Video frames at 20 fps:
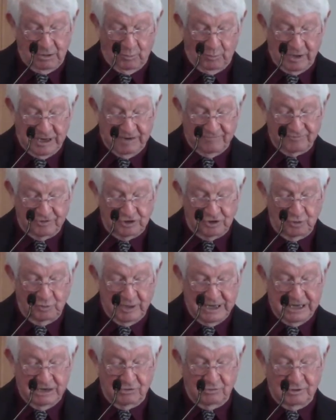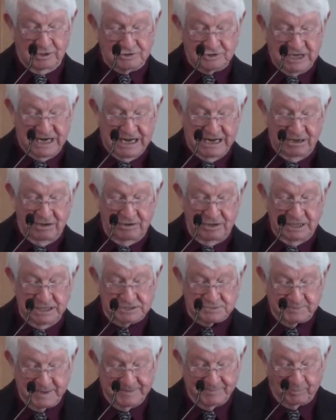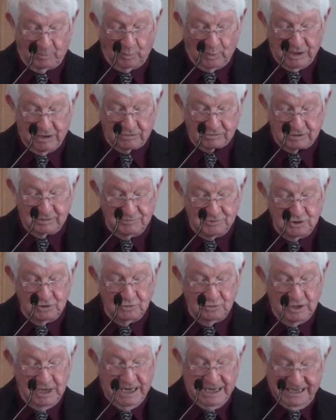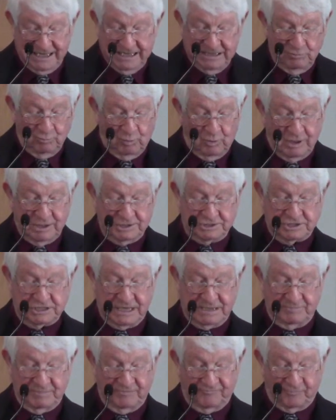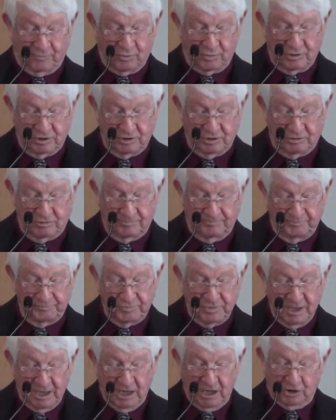Whenever you enter a town, its people welcome you, eat what is set before you.